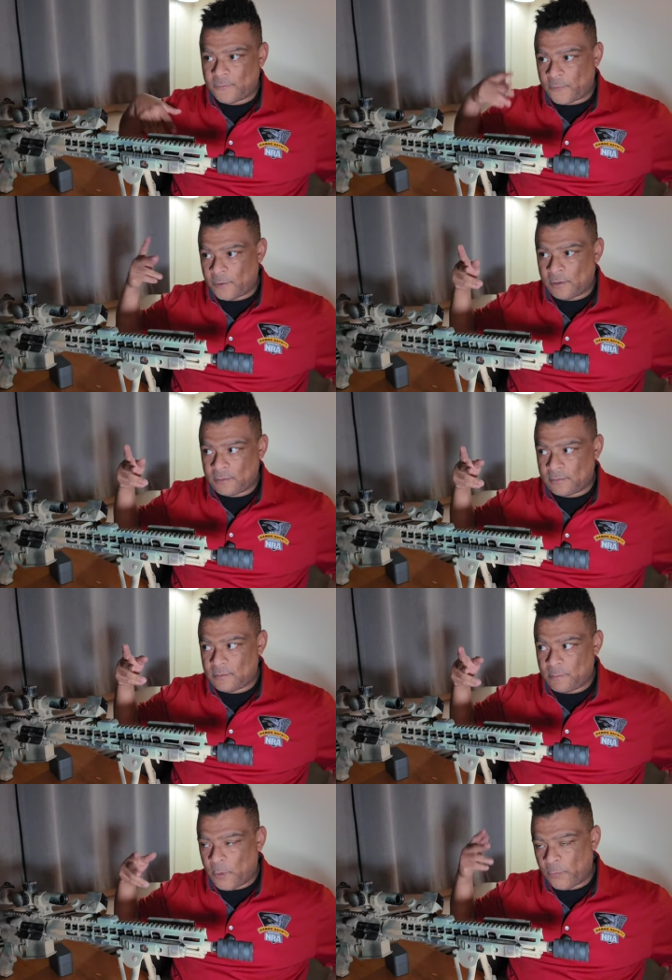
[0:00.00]
for
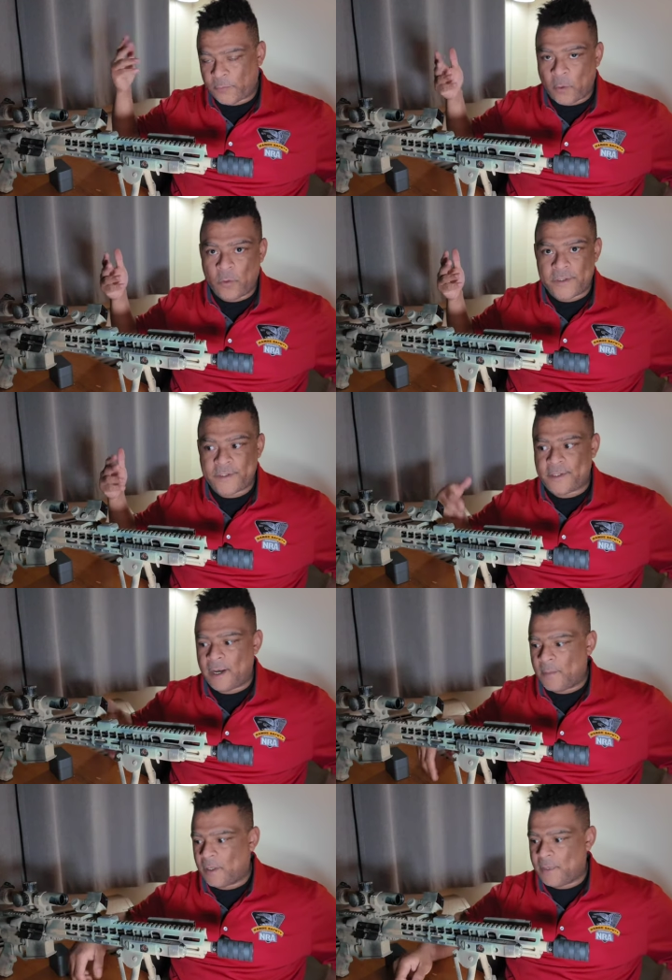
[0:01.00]
both courses
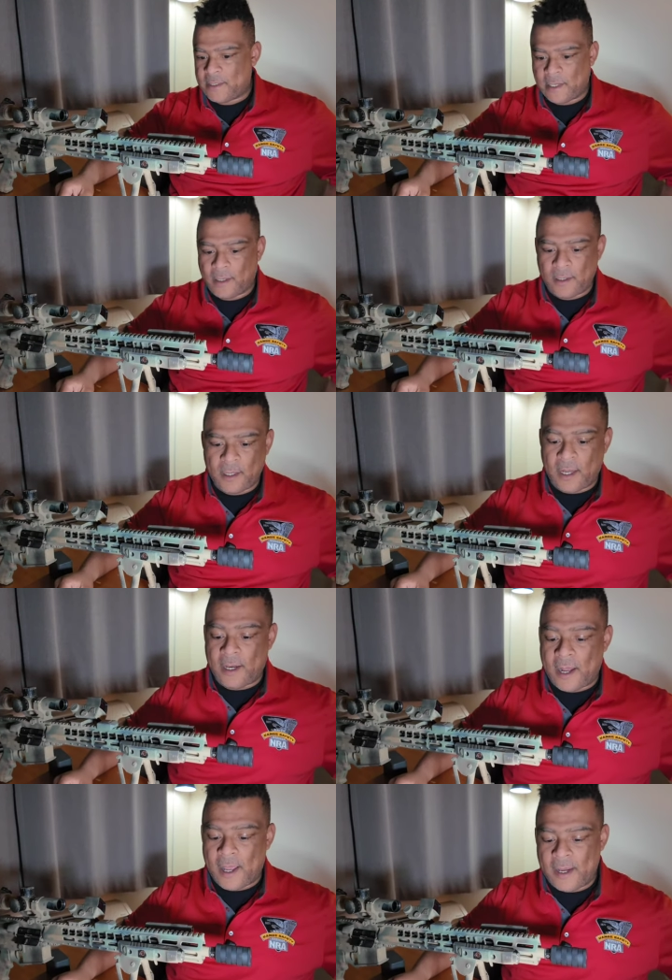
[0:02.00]
that I'm going to be taking,
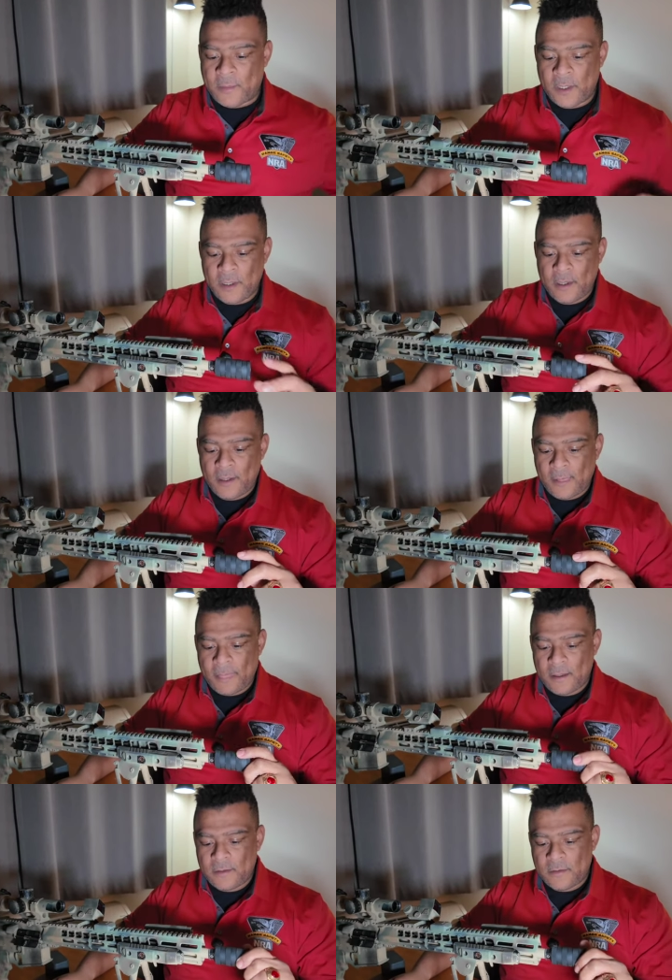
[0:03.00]
and I
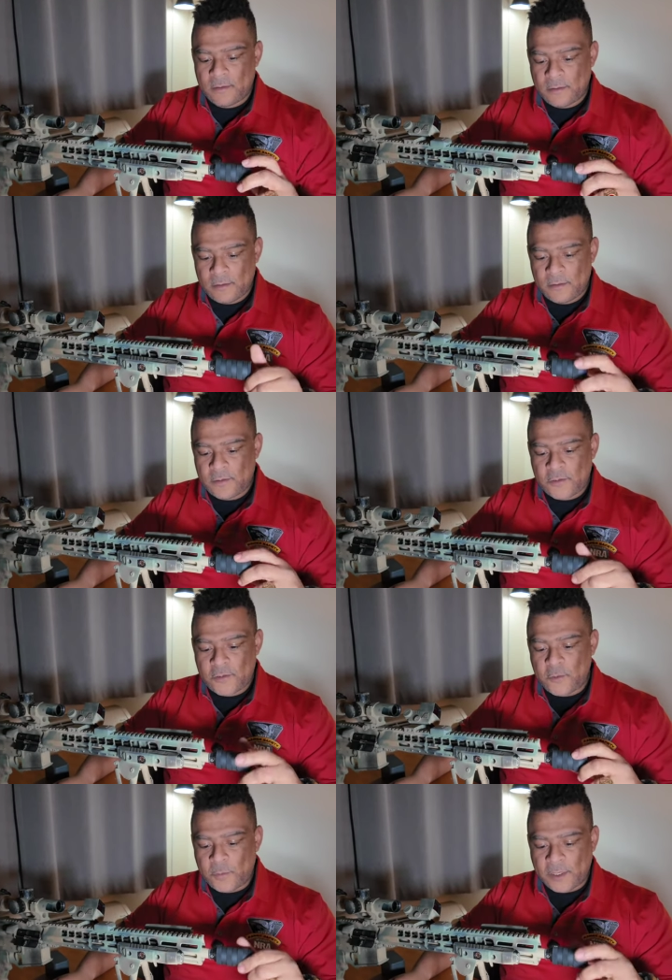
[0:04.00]
am
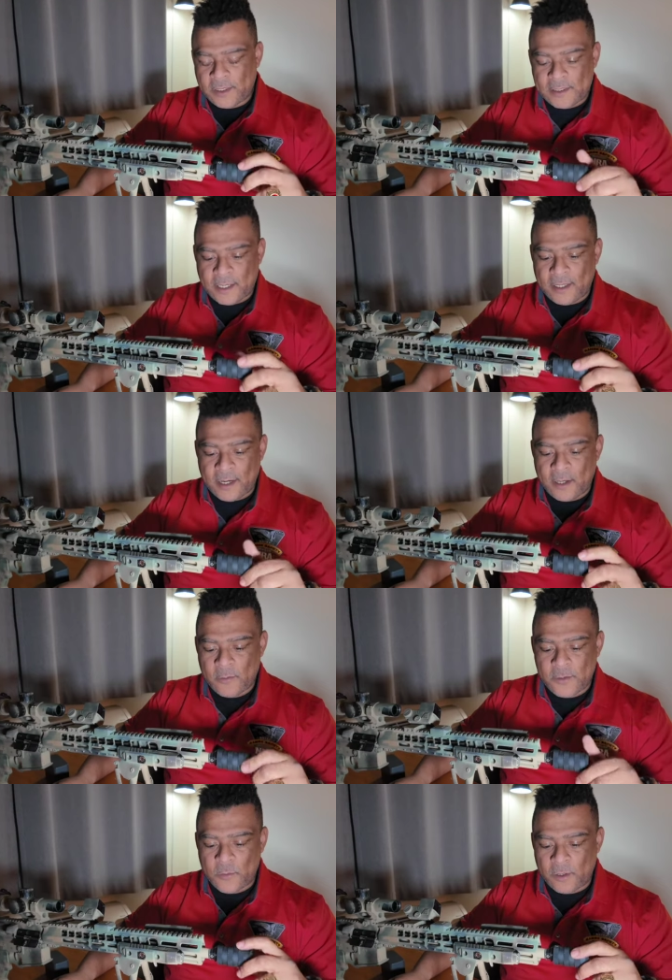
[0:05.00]
stupid excited. I
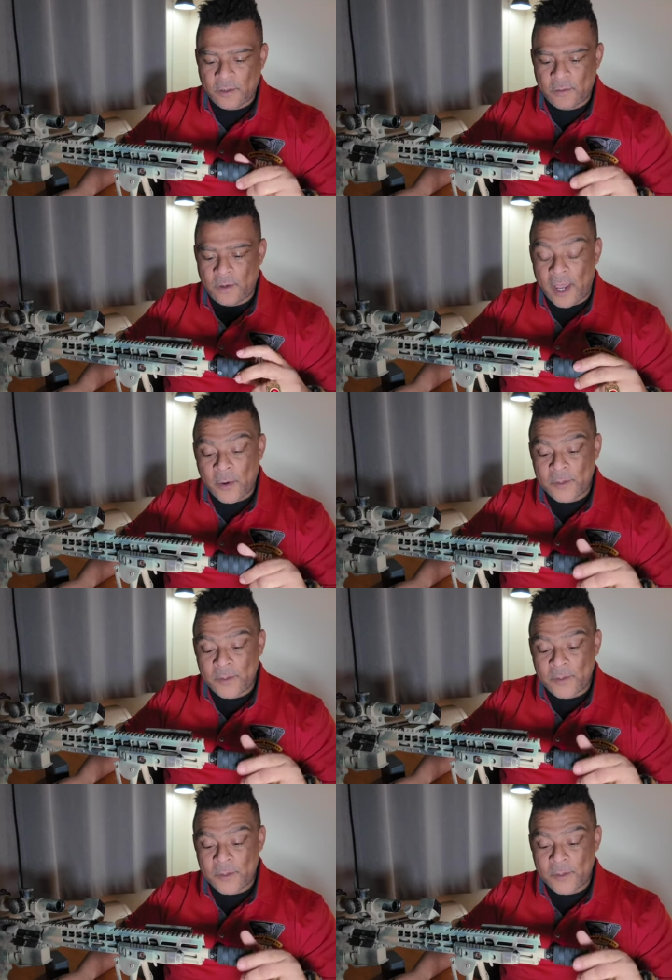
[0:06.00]
always wanted